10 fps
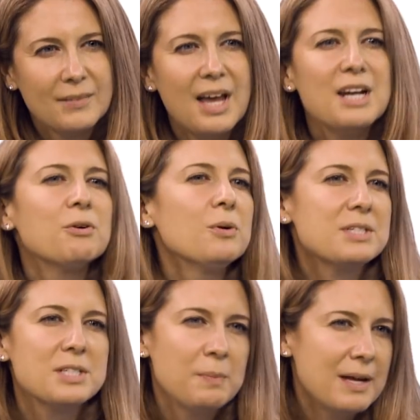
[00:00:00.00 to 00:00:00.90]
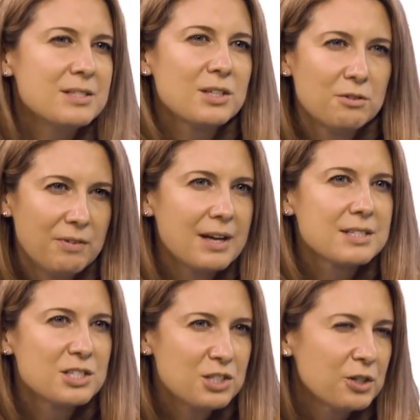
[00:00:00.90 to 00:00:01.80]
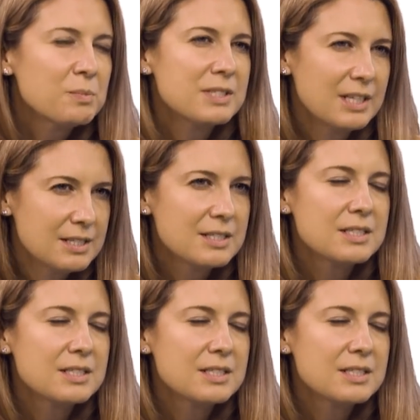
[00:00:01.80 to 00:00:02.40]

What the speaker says: And of course, it depends on facts and circumstances.